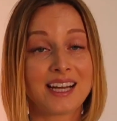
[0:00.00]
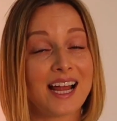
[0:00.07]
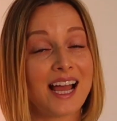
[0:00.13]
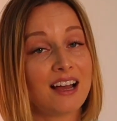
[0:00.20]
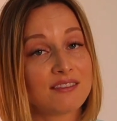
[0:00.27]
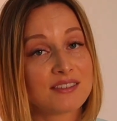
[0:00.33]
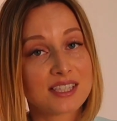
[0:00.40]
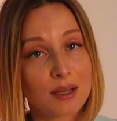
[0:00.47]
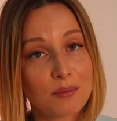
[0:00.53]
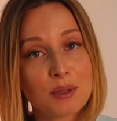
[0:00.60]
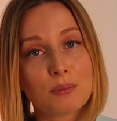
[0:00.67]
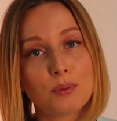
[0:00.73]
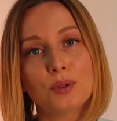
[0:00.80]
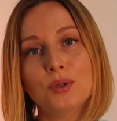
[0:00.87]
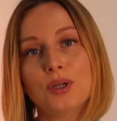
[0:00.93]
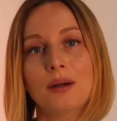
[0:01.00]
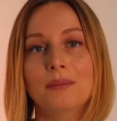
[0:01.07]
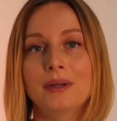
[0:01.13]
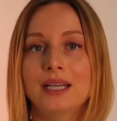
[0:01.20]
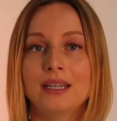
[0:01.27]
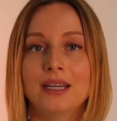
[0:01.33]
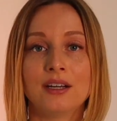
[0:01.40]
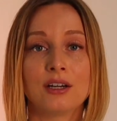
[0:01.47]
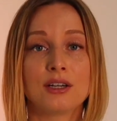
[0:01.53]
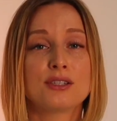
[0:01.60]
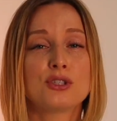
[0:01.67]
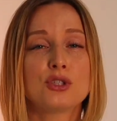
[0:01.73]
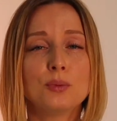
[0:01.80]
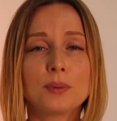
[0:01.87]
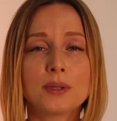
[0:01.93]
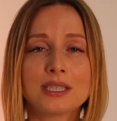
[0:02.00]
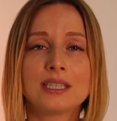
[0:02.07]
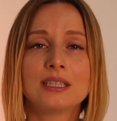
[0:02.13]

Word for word: And then I have some people who come in and are super